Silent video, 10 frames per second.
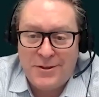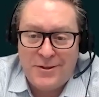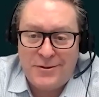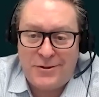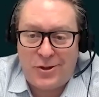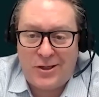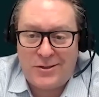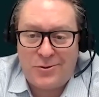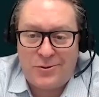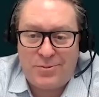size
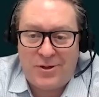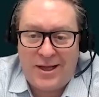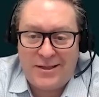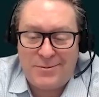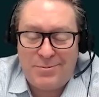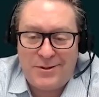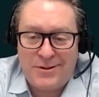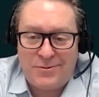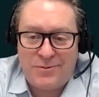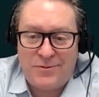sort of plants
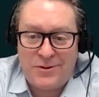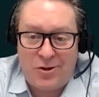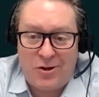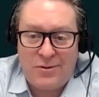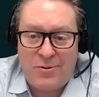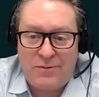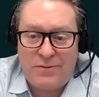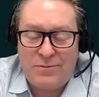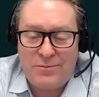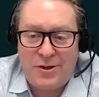because we've designed them
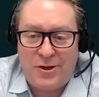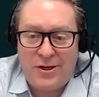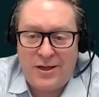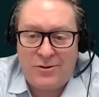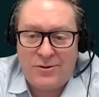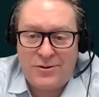off, you know, Elon's